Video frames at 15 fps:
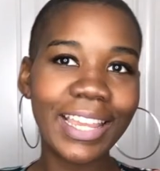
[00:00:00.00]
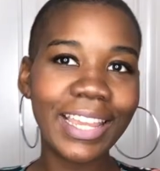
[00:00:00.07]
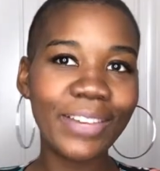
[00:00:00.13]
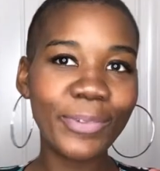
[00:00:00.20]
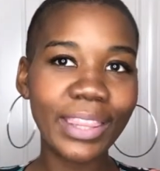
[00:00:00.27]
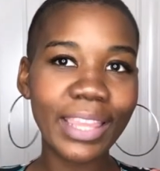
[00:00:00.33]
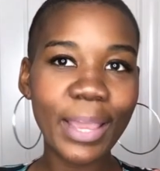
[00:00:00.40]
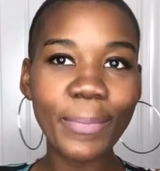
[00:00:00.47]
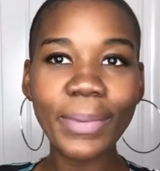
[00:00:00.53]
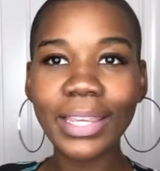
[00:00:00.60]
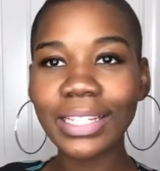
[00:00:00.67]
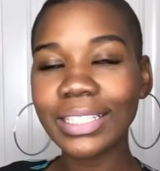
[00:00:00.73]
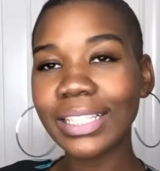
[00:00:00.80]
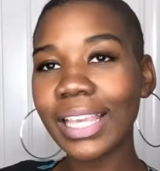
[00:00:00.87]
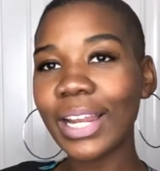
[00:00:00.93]
And with that
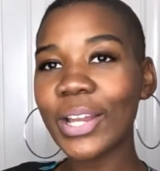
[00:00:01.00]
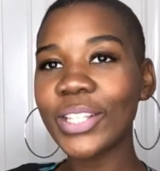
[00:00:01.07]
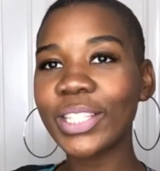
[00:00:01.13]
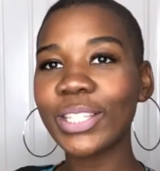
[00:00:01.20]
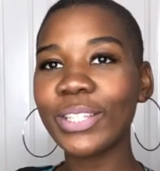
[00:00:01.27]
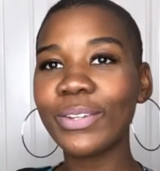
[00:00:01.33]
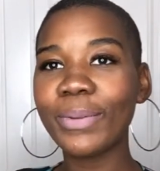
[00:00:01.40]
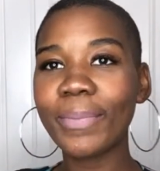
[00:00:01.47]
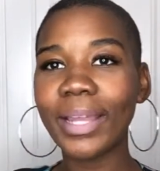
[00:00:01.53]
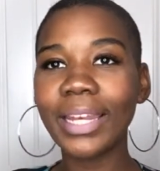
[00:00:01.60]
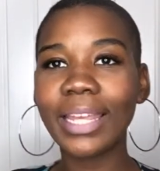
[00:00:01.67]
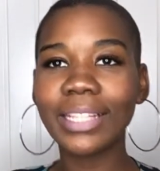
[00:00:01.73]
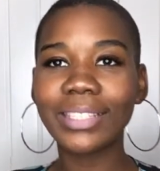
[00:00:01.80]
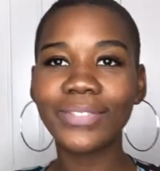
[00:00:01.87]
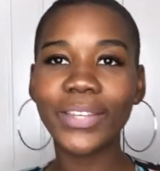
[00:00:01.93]
being said, I'll see you in my
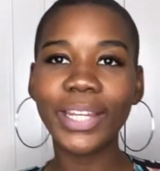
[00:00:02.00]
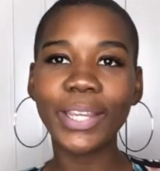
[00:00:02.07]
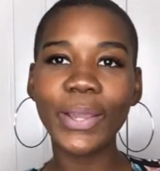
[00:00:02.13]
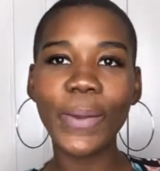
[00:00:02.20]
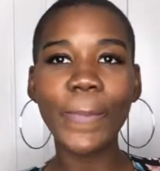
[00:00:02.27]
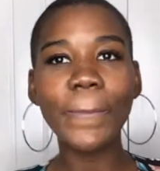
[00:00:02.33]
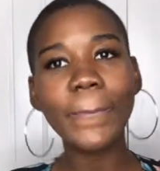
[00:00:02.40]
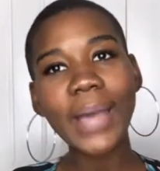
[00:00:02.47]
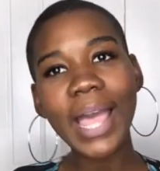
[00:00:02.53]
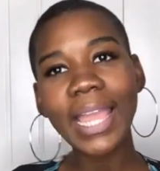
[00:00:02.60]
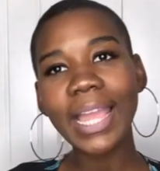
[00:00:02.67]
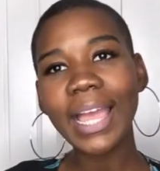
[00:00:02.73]
next video. Bye